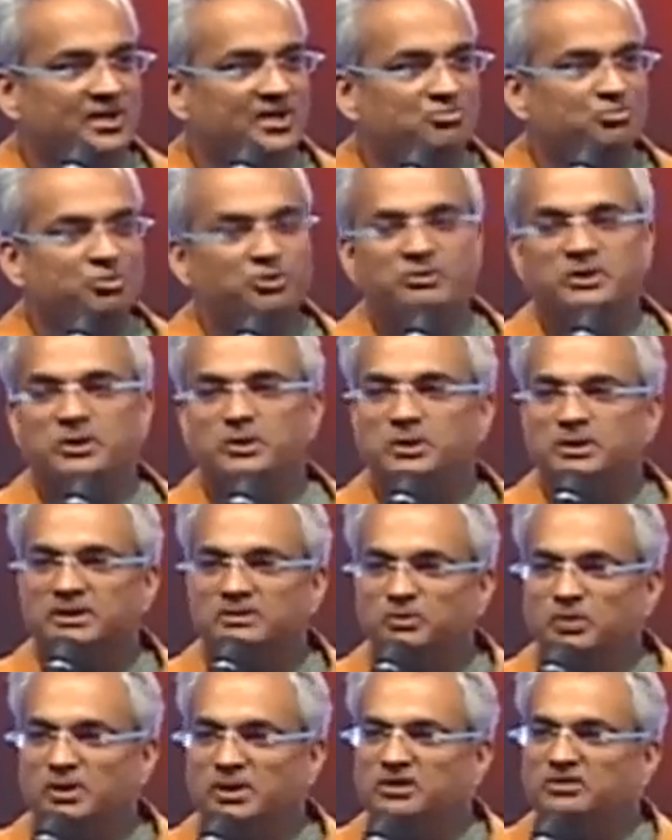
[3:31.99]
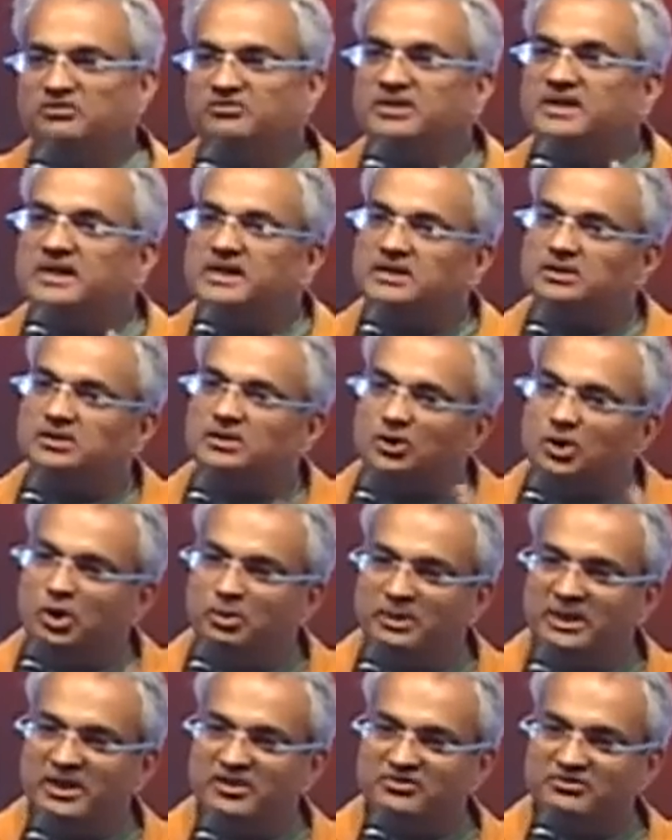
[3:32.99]
is moving to a world of greater
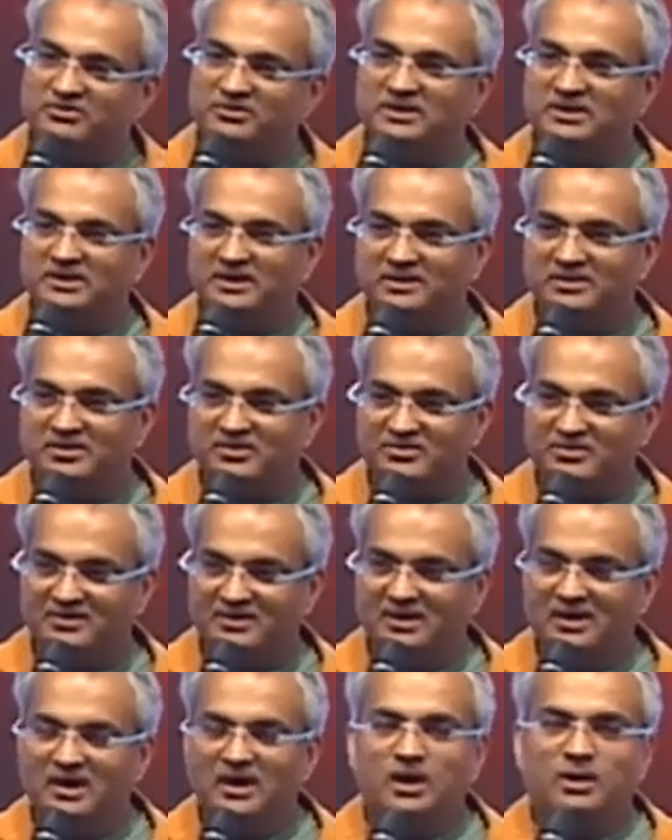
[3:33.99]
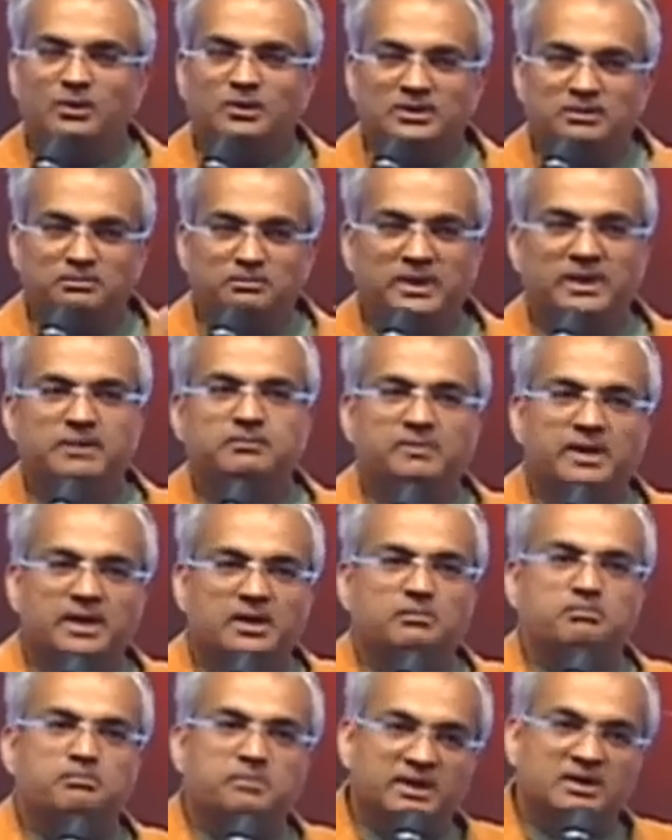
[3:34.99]
dominance for the leaders, where the big
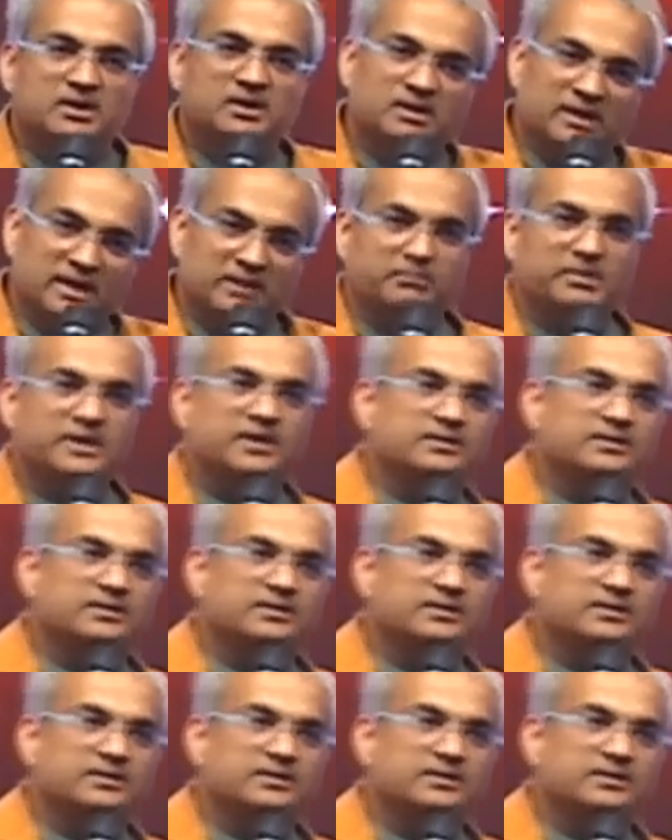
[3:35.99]
become bigger and